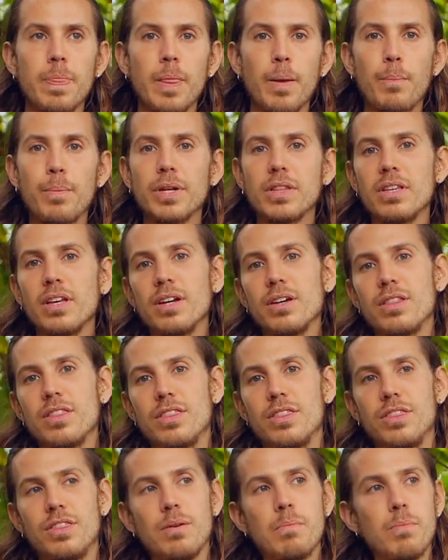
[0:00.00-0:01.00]
But
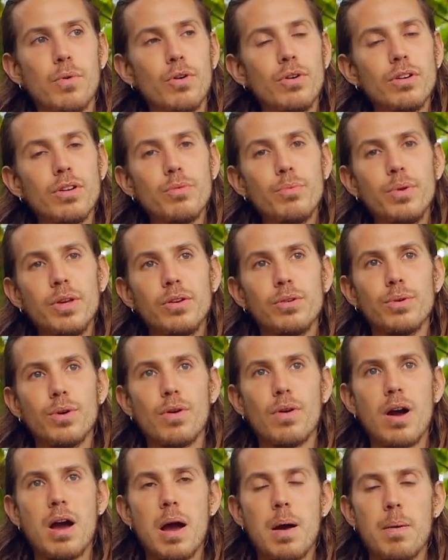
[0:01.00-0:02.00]
the more that we
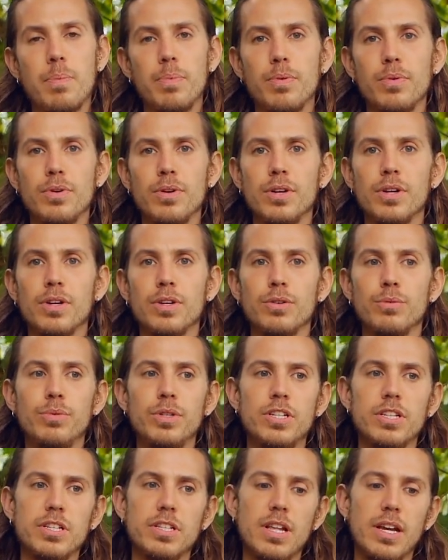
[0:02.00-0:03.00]
grow up, we
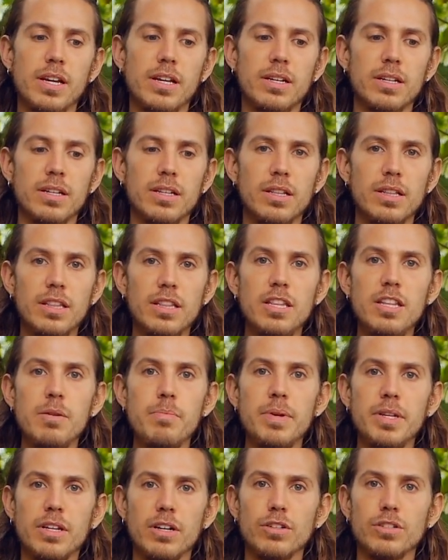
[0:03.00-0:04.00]
just like
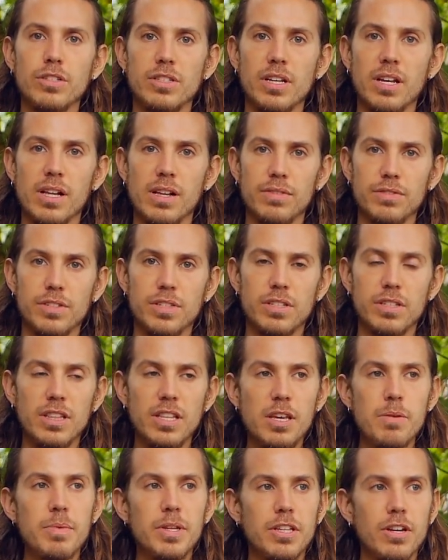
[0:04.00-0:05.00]
limit ourselves,
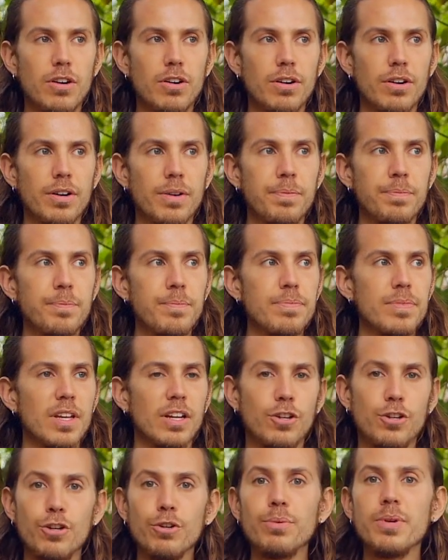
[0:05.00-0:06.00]
limit our
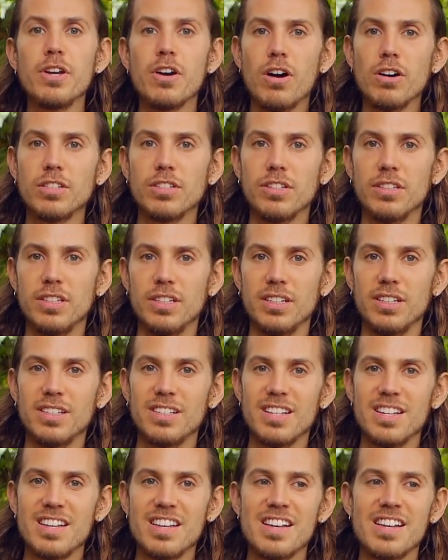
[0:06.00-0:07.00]
curiosity.
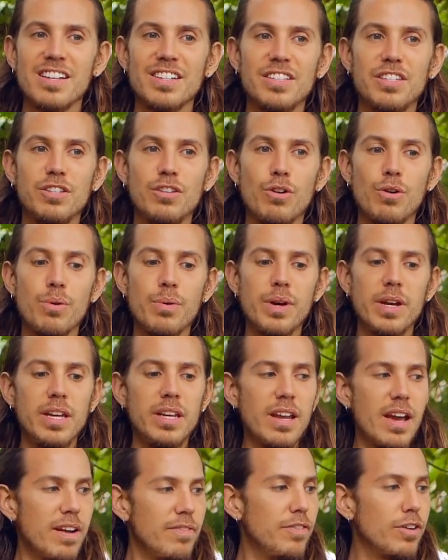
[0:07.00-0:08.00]
So
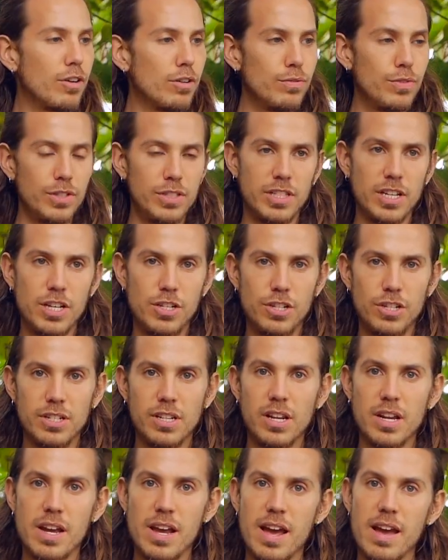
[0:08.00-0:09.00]
in every conversation
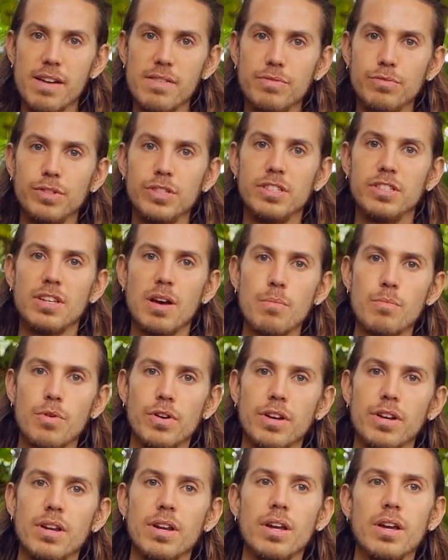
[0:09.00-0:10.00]
that I have with
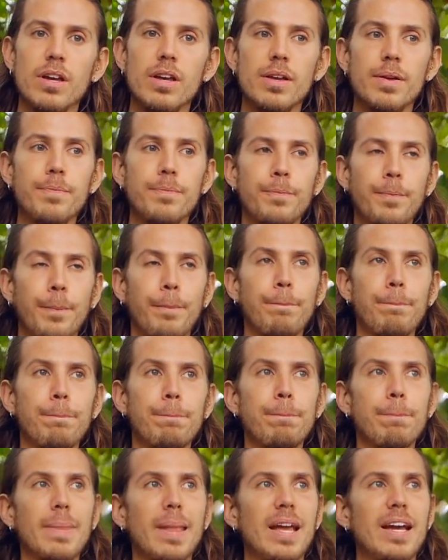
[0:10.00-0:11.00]
someone,
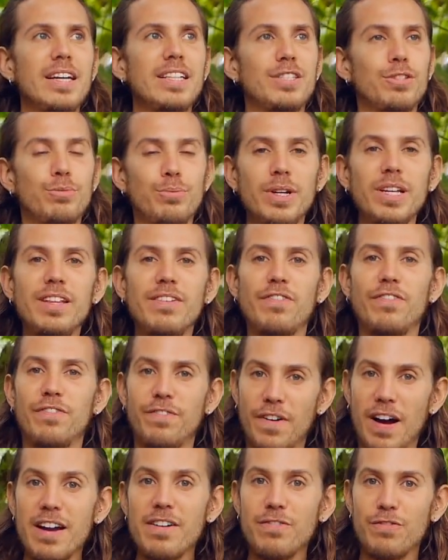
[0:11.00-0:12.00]
it's really
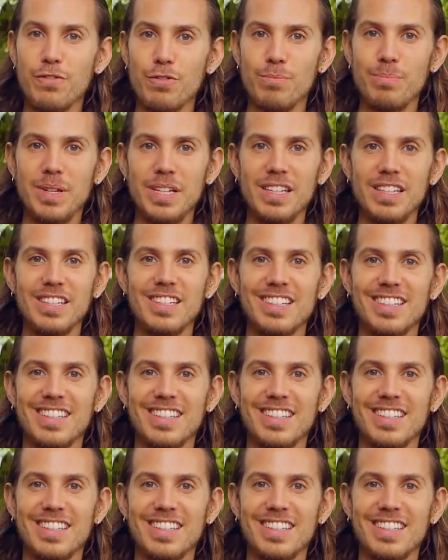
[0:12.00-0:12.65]
fun for me,